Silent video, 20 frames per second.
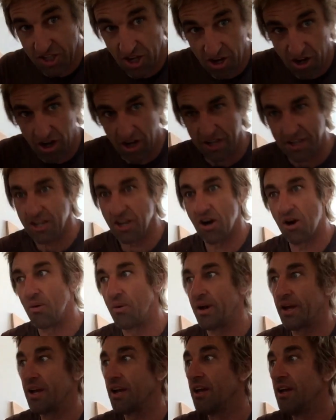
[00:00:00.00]

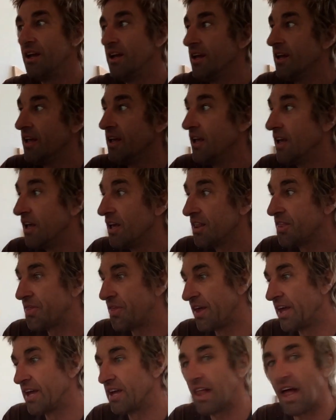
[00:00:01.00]
ongoing
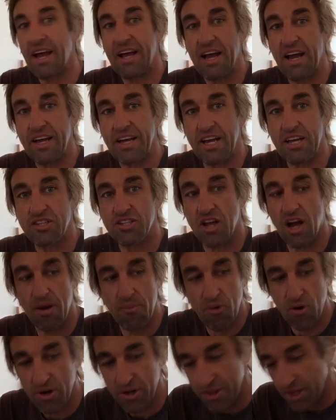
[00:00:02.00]
thing. Like, I guess
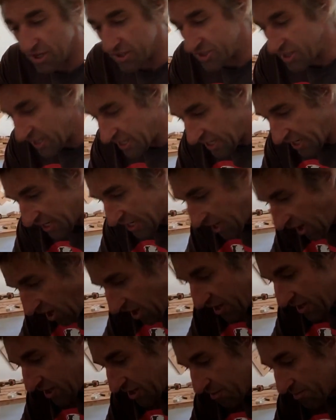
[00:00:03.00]
I'm one of those, like, I
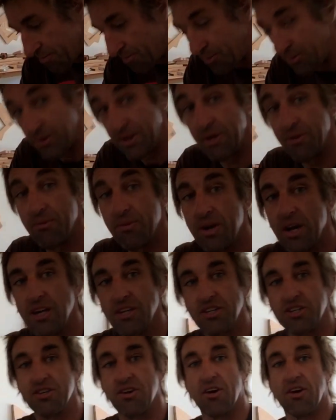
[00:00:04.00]
gotta complete what I
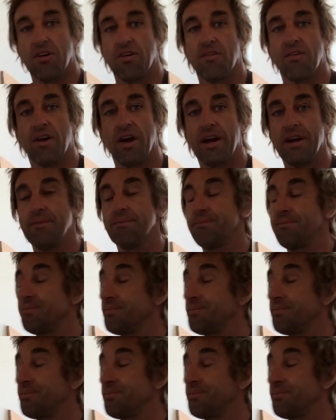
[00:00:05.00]
start, right?